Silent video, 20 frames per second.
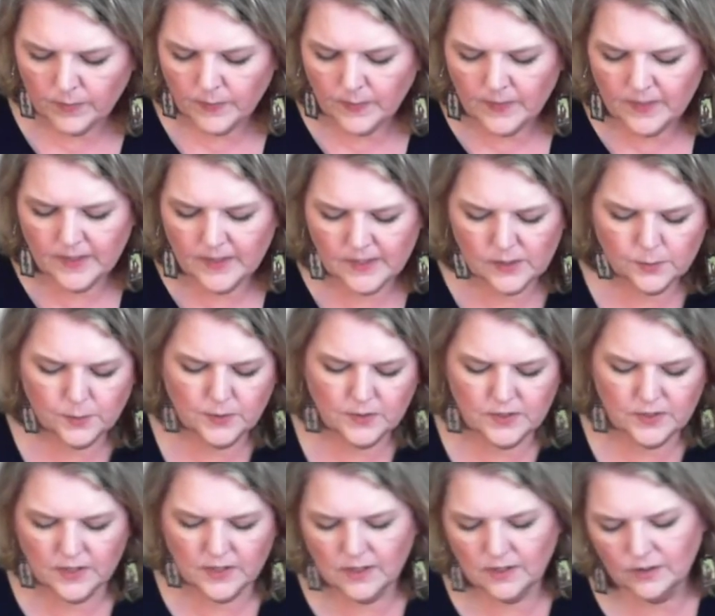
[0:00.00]
this
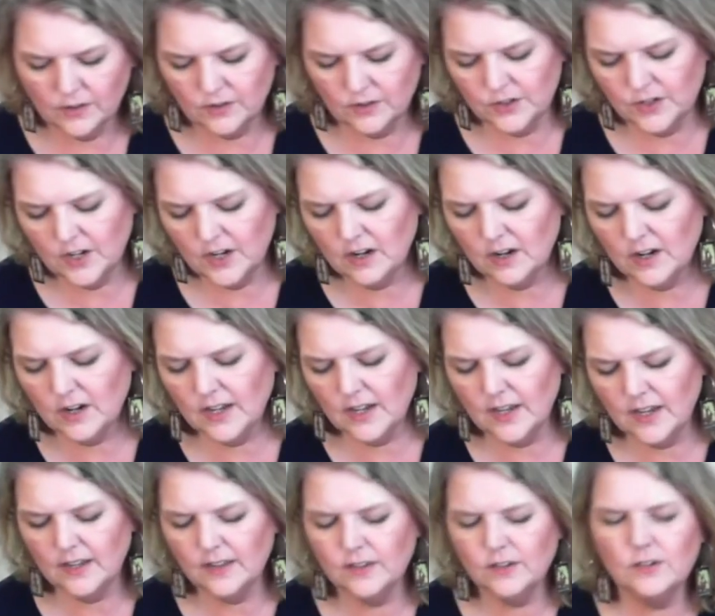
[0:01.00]
particular
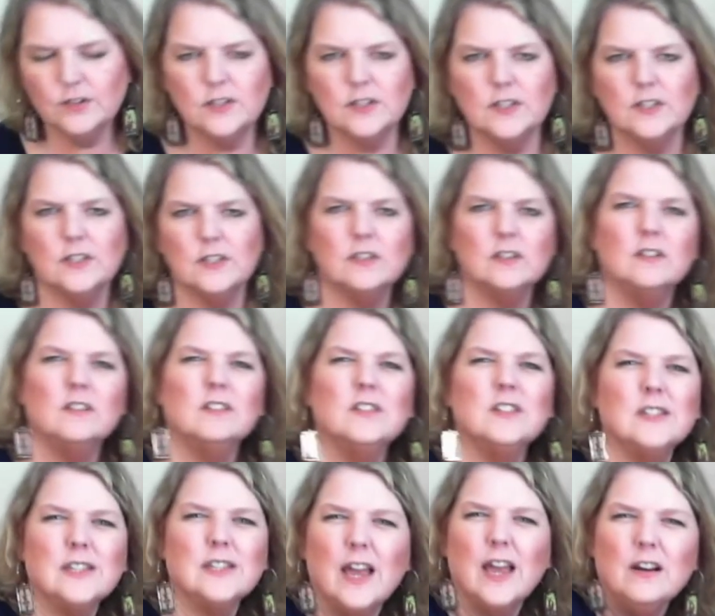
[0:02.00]
Chariot, there's this
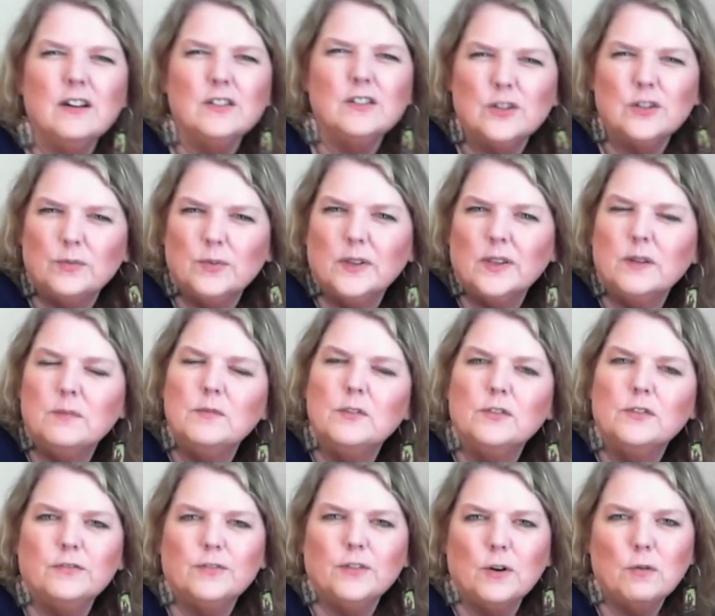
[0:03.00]
desire to really move
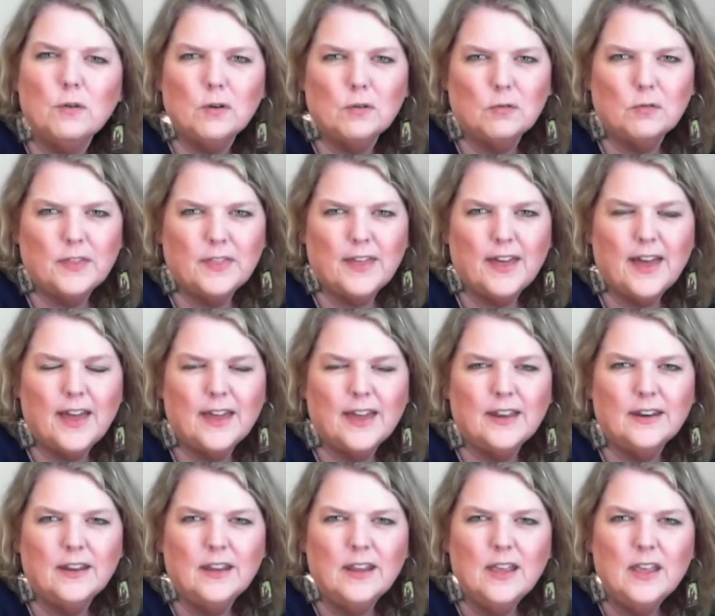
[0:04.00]
forward with that.
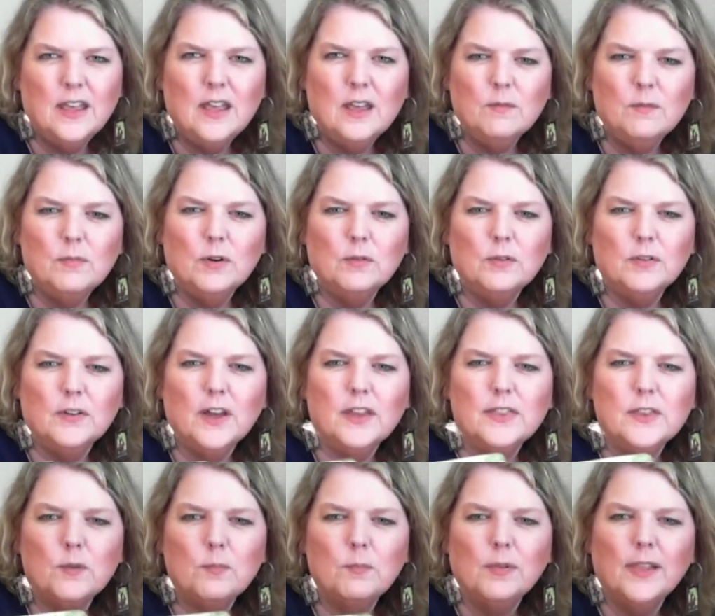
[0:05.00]
But we've got
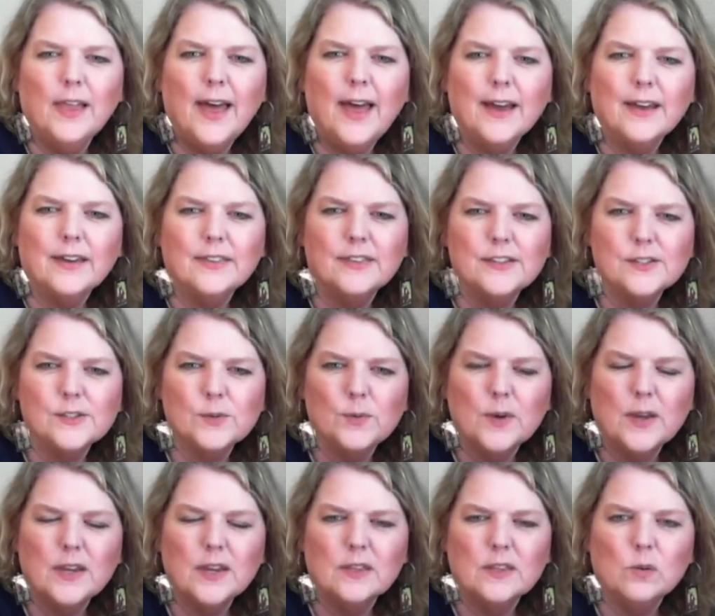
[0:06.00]
the black this
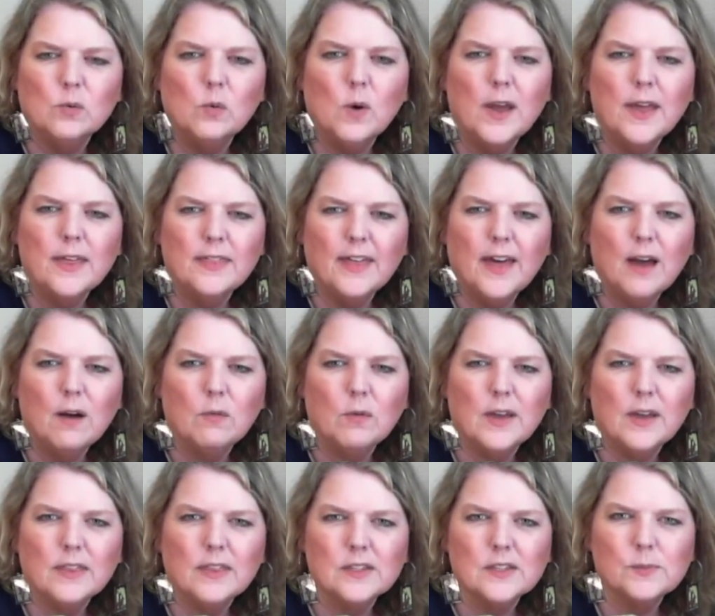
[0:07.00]
way and the white that
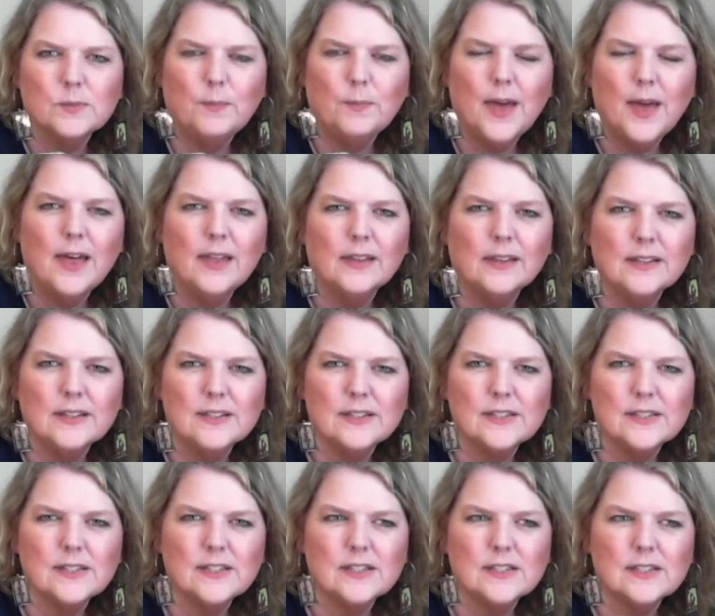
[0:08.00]
way, this
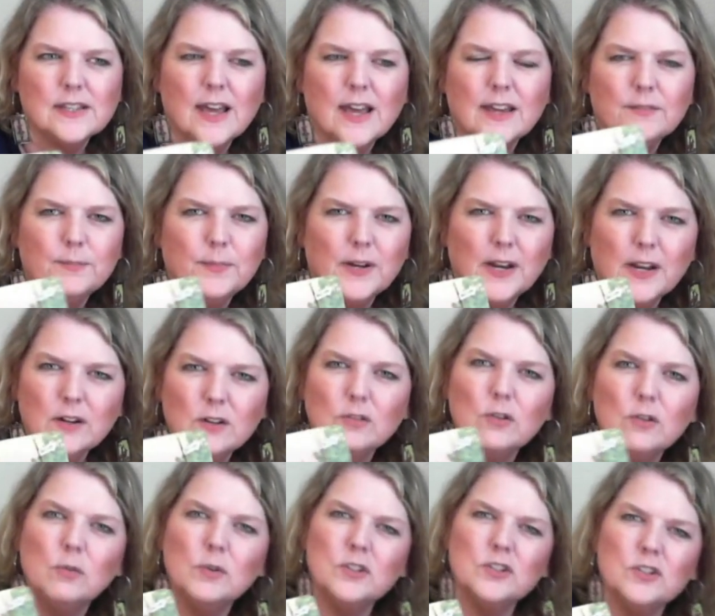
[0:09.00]
balance, but I don't
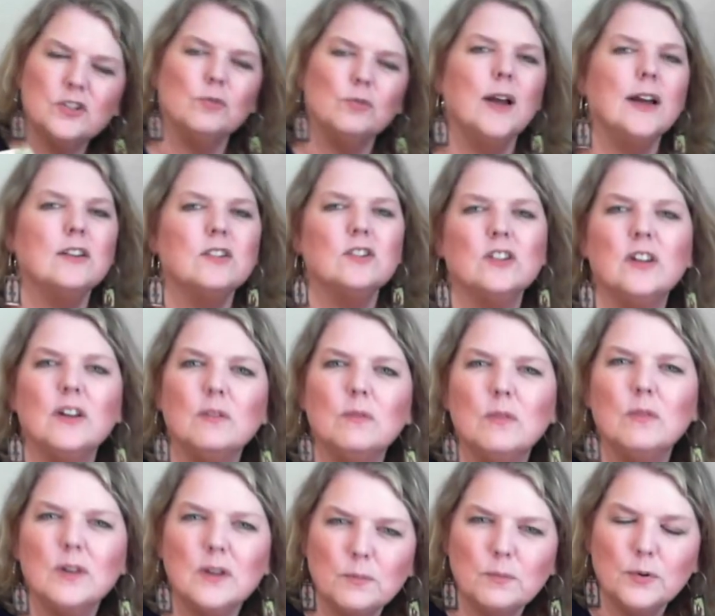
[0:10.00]
know which direction I
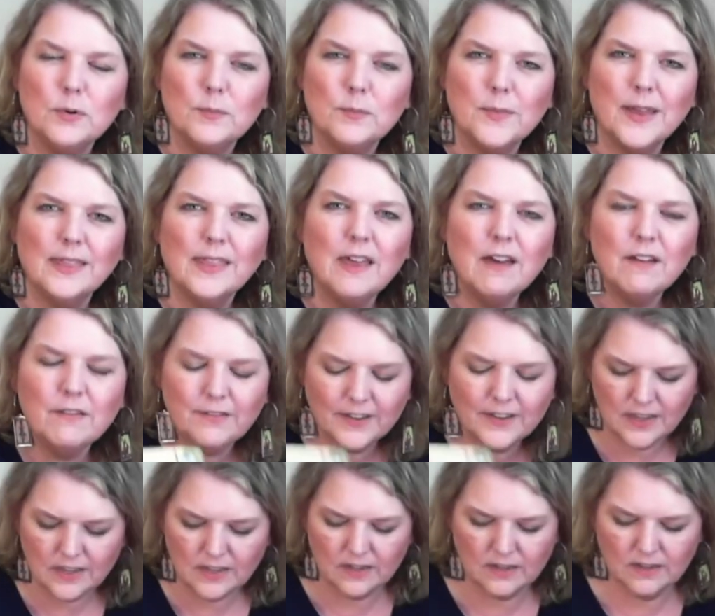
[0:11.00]
want to put my love
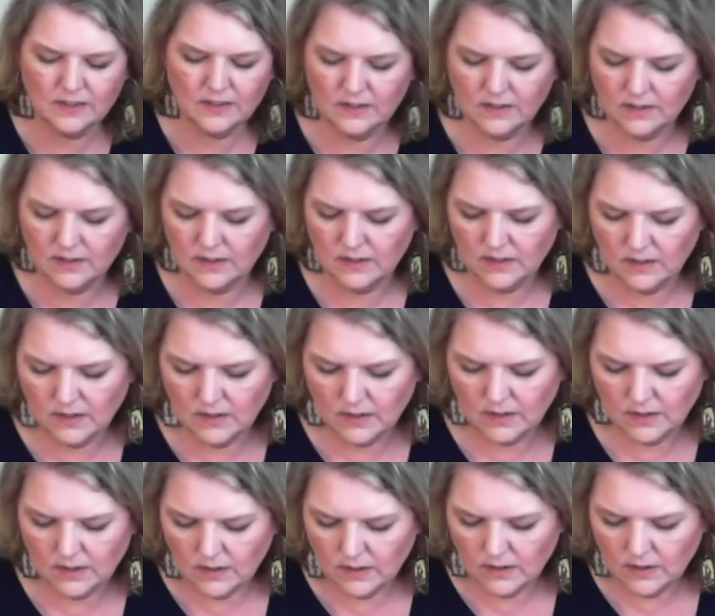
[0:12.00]
in.
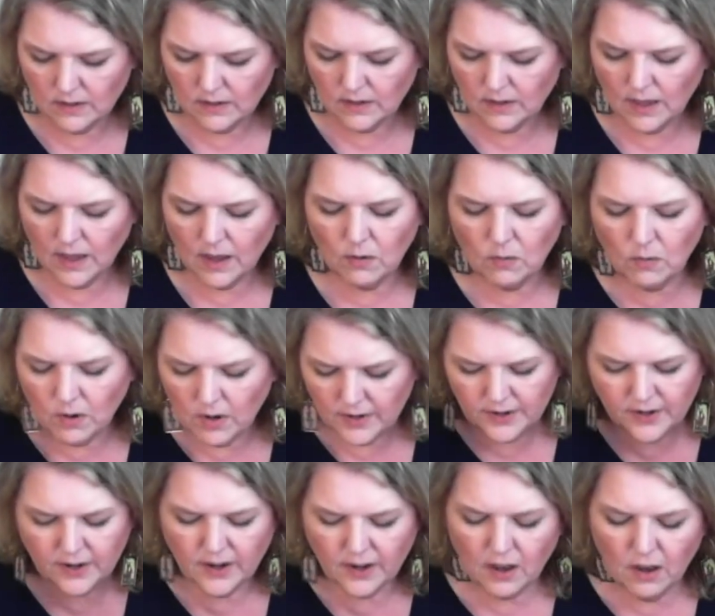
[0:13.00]
I want to
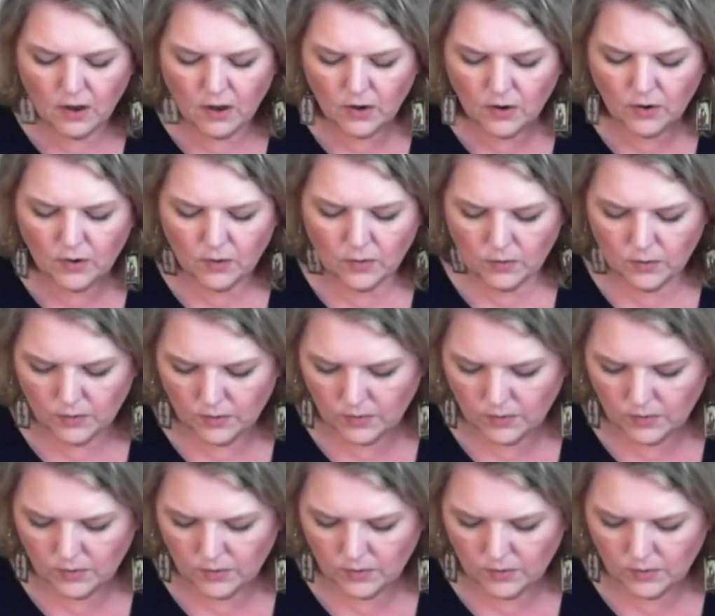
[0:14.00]
go.